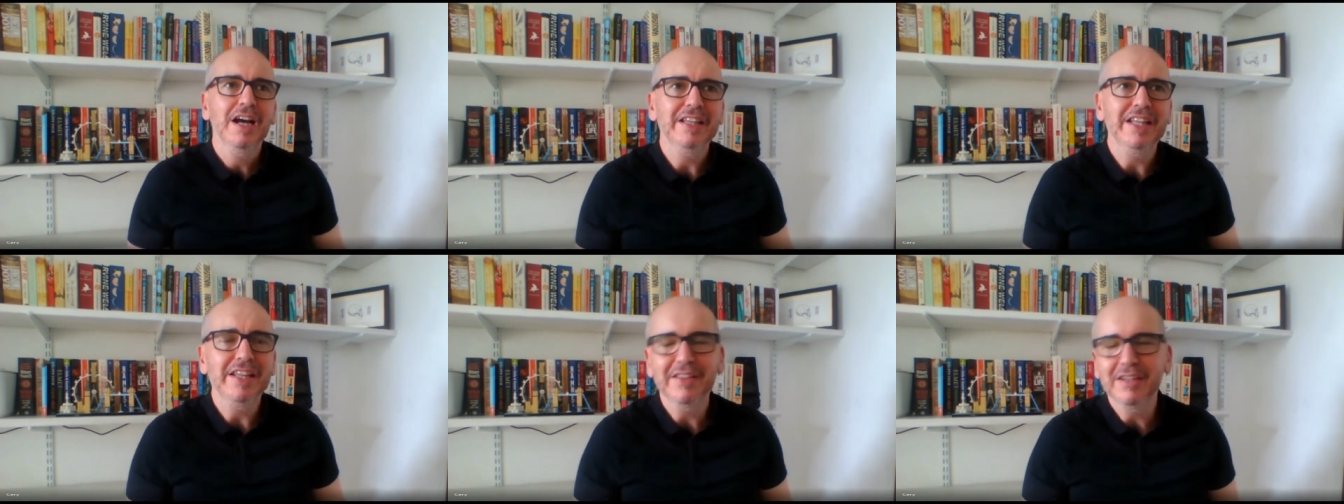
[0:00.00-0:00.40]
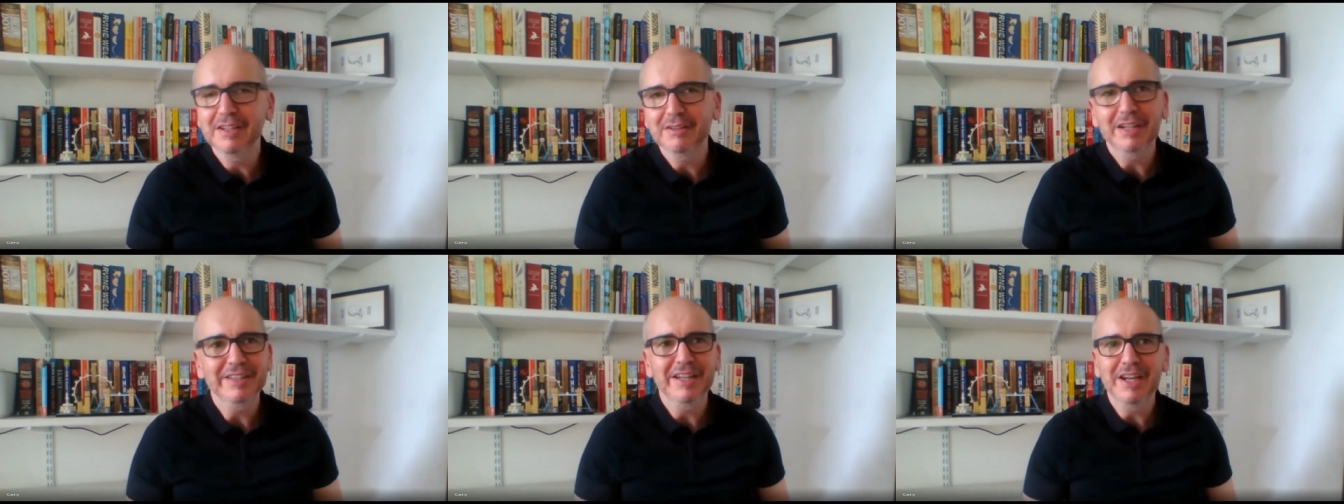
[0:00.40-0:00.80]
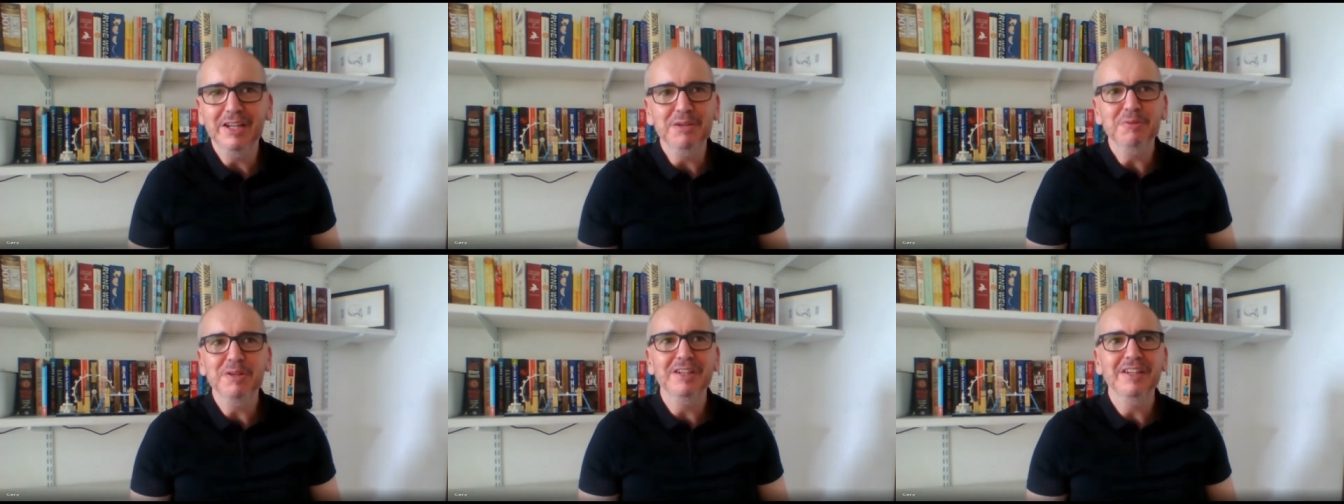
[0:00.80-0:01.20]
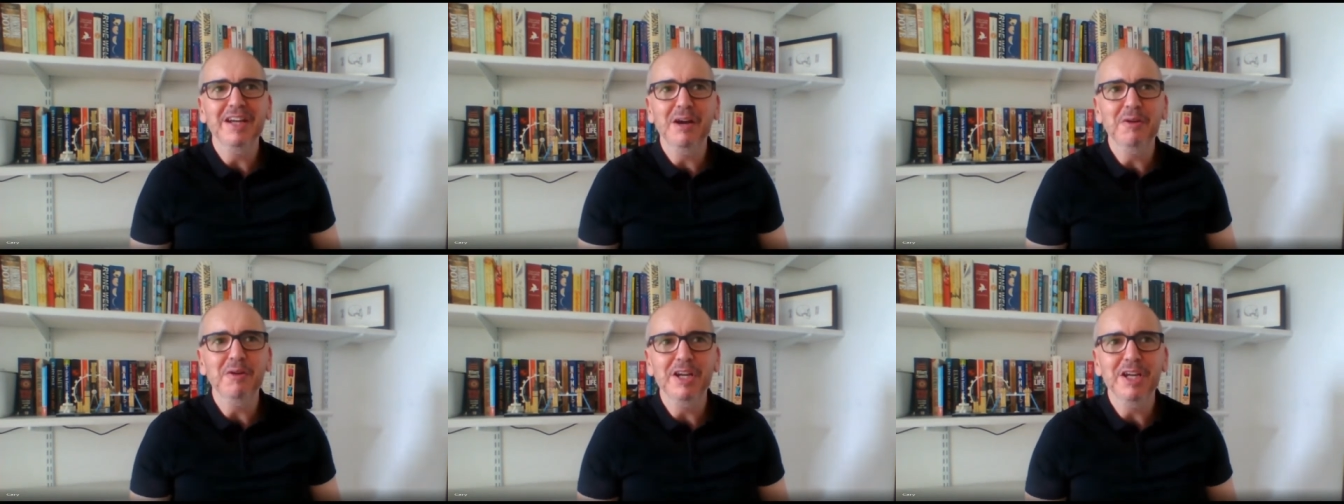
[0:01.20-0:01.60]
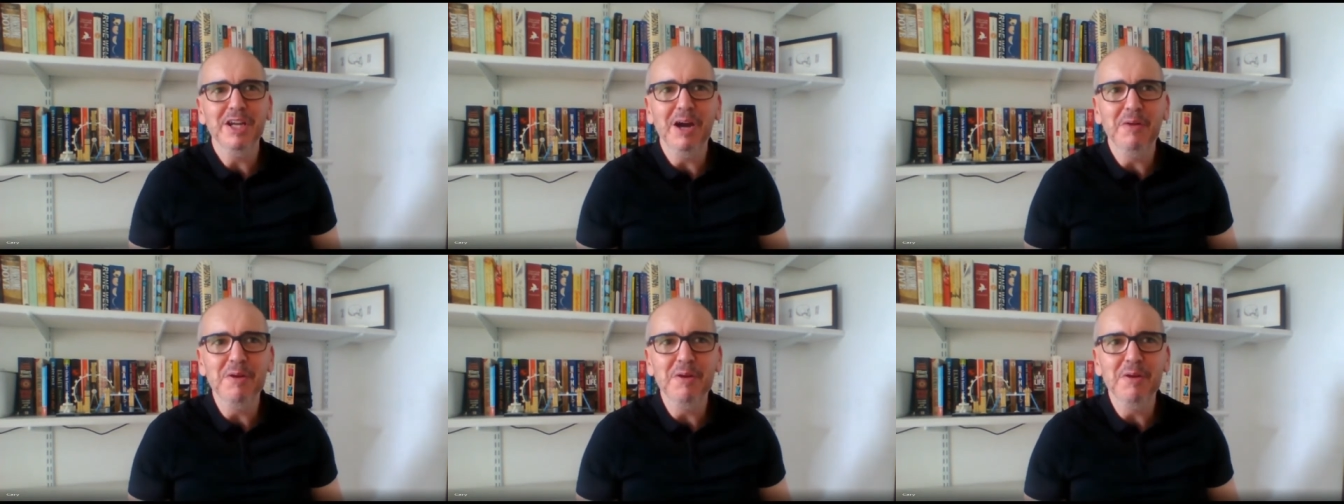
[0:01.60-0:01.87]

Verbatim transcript: I'd either I don't know. You wouldn't. I, I